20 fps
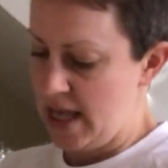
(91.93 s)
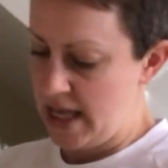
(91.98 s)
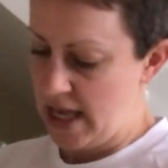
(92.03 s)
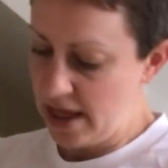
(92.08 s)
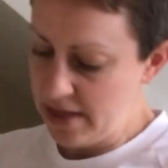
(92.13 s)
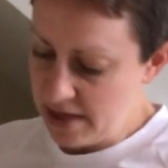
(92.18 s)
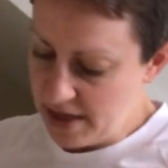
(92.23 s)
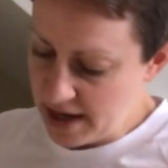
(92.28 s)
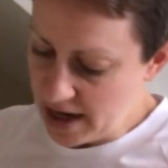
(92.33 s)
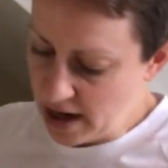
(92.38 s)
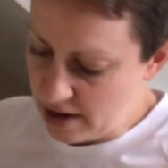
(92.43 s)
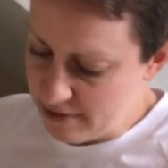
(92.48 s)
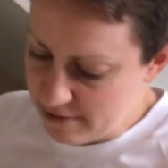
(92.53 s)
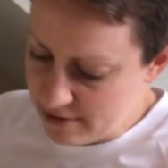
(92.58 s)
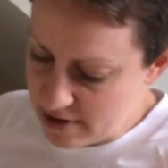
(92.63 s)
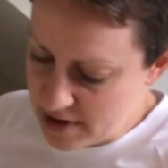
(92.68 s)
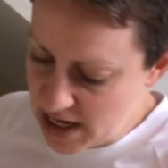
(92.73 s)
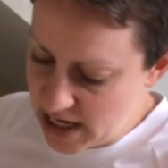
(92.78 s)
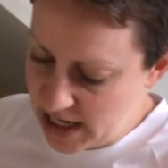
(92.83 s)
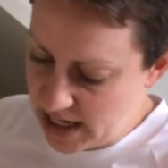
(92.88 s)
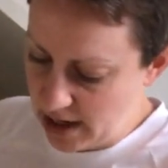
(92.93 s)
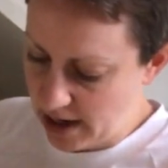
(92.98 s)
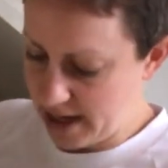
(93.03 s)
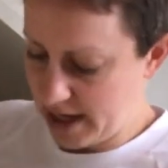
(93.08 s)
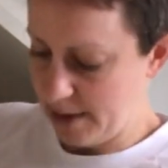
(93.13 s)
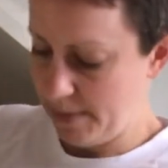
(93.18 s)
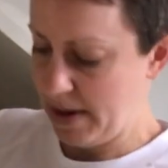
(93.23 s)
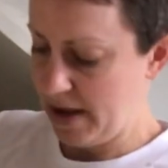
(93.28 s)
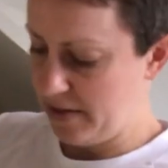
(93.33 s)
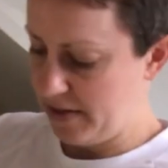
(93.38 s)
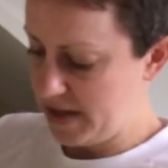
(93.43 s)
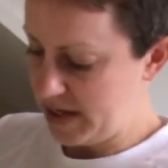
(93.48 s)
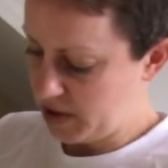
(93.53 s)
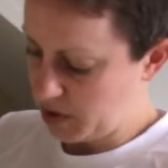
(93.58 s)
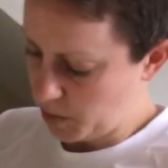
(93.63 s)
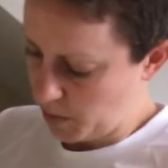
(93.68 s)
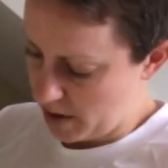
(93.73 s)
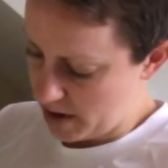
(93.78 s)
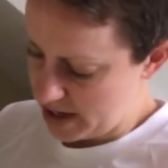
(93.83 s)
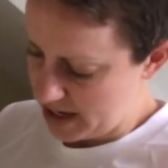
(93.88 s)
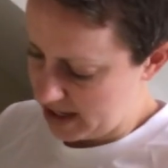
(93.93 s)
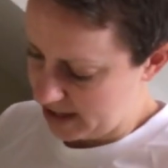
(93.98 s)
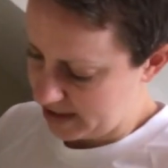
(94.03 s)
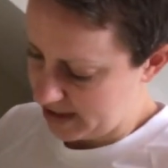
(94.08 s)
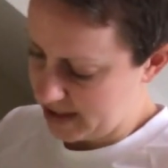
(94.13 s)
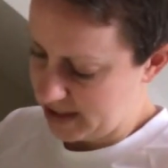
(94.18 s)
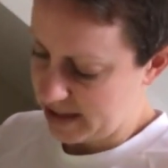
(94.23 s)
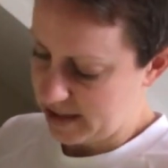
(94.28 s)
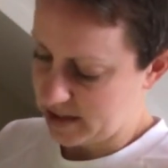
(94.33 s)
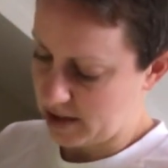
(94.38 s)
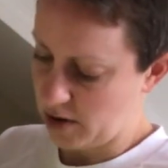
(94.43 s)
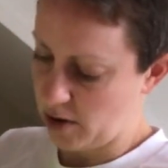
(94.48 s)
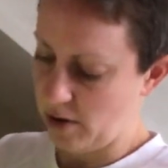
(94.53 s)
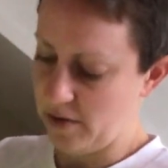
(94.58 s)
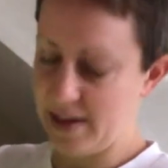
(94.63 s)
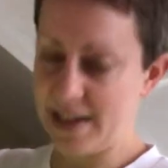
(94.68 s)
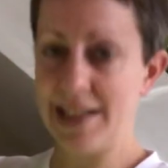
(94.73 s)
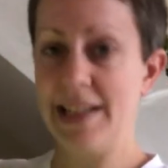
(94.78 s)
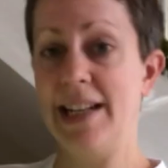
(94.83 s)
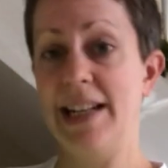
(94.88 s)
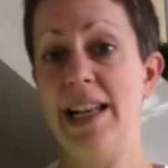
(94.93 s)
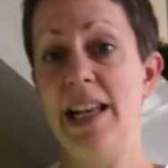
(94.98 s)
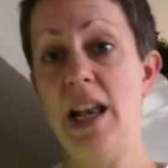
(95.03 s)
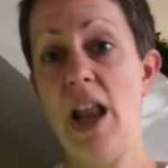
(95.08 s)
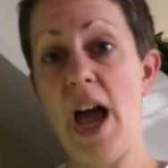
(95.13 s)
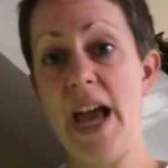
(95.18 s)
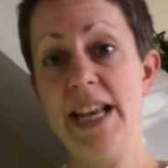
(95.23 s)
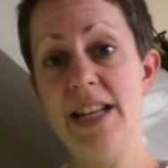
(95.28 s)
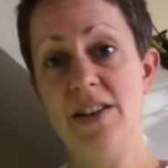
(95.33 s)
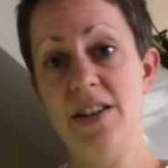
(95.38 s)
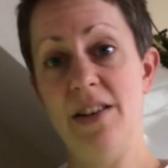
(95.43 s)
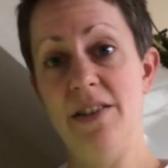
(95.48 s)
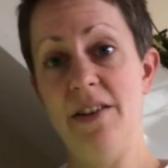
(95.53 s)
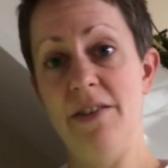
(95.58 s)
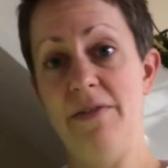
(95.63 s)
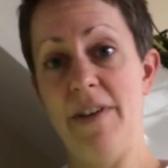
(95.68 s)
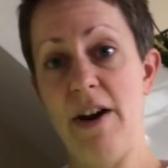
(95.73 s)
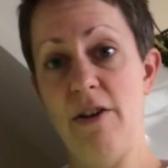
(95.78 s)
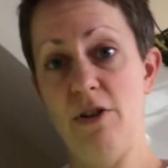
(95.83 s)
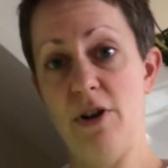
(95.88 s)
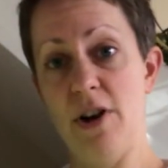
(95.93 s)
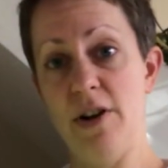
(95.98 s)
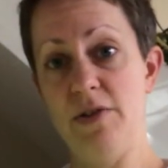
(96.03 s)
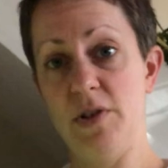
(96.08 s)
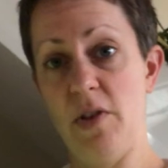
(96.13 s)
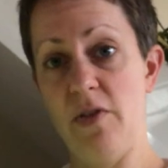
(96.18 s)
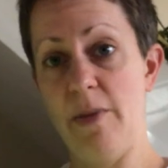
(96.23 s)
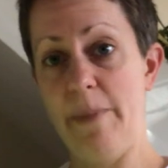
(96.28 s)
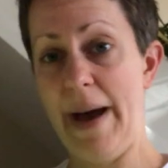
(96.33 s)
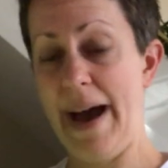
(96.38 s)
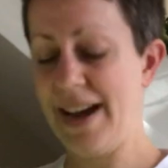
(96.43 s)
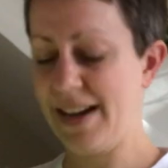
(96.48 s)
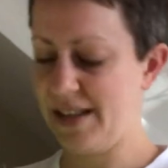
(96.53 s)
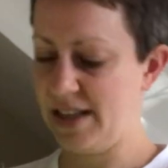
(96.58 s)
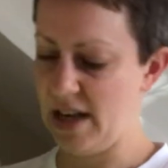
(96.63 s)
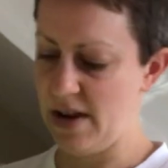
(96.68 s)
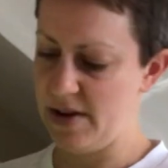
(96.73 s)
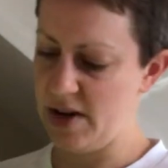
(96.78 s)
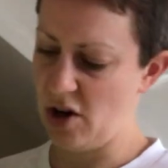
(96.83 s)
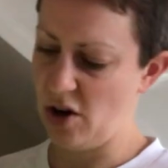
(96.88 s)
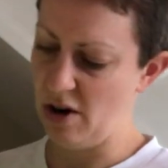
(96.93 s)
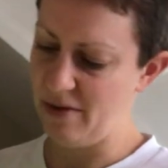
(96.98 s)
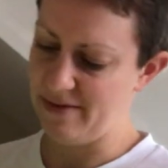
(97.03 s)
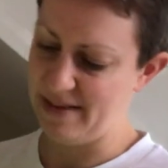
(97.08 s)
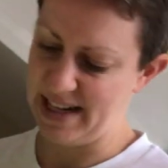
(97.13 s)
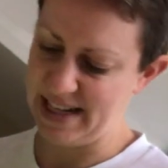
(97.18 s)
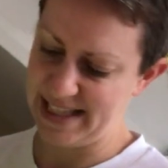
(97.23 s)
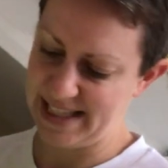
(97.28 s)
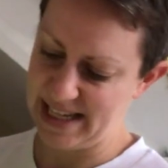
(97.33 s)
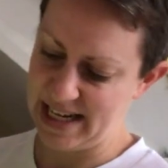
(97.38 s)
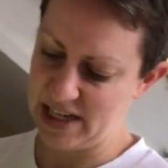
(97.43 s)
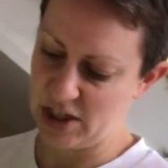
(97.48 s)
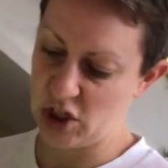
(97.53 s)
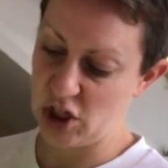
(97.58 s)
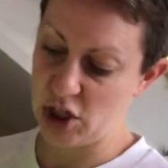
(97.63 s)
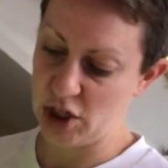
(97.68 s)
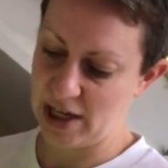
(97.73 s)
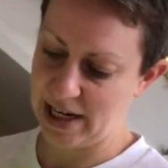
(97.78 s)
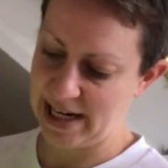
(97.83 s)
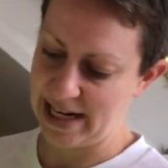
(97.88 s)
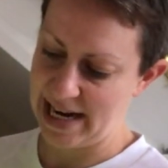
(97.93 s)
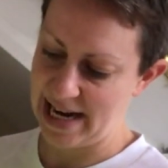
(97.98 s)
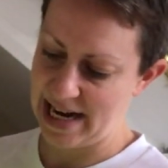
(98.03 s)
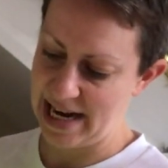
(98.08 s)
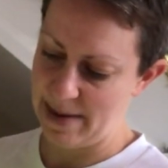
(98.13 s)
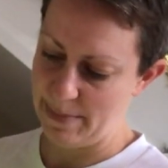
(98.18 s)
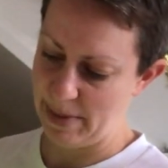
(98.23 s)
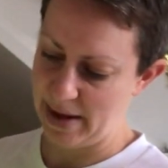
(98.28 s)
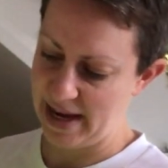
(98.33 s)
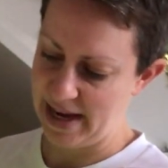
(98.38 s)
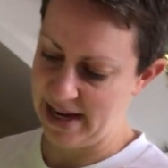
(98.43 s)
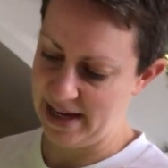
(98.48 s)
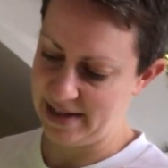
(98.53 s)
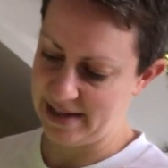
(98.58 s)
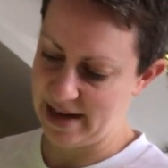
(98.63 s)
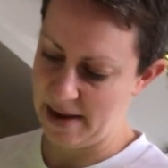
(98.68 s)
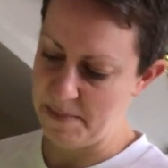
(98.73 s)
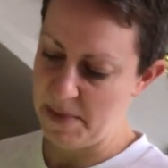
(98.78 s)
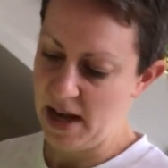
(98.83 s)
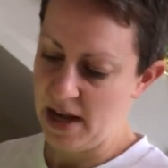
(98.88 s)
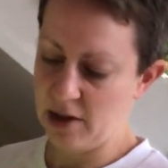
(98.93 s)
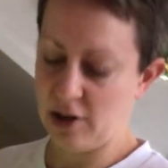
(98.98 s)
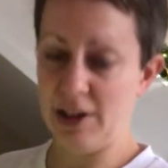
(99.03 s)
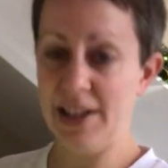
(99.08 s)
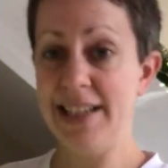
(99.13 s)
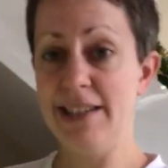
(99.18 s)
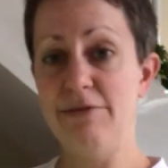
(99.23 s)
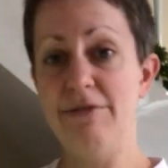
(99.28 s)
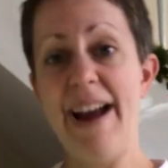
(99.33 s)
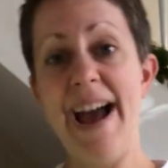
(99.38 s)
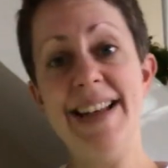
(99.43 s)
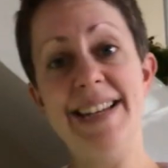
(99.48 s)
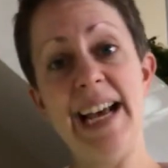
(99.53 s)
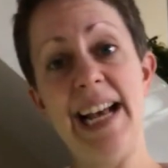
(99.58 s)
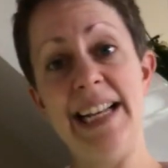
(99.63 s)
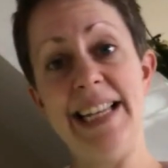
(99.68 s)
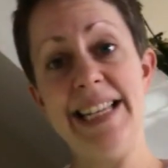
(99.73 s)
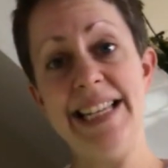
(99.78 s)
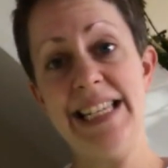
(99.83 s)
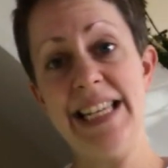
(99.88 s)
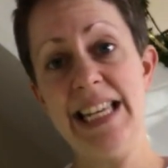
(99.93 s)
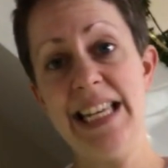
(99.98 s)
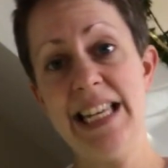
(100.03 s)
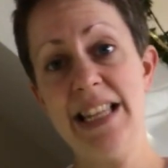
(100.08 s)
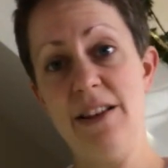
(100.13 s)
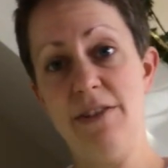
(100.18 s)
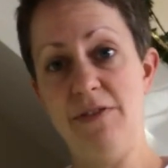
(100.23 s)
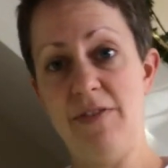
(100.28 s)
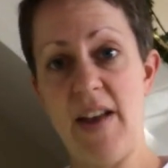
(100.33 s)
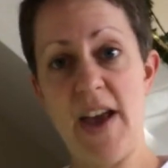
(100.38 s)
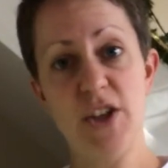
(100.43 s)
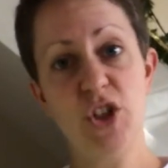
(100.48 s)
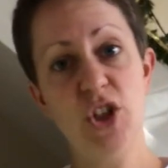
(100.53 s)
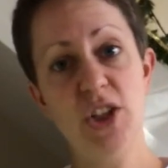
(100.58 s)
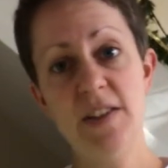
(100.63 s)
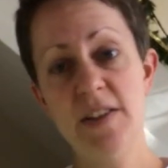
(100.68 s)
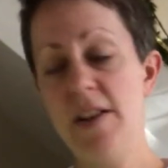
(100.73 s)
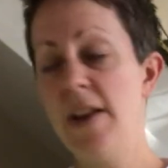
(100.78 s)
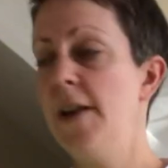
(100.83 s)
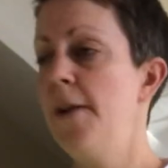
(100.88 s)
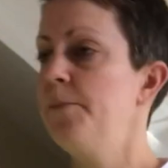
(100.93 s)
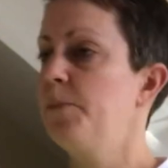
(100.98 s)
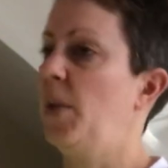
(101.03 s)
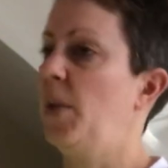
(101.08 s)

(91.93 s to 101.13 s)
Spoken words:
The other thing I really like about this one is that it's got this little light that velcros on the back, so you can't really see it too clearly, but it's got a little red LED that flashes.